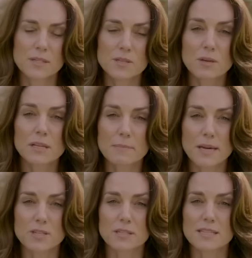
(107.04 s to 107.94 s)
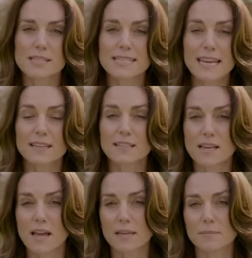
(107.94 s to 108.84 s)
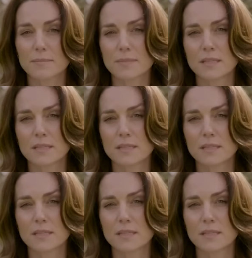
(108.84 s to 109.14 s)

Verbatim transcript: As you can imagine, this has taken time.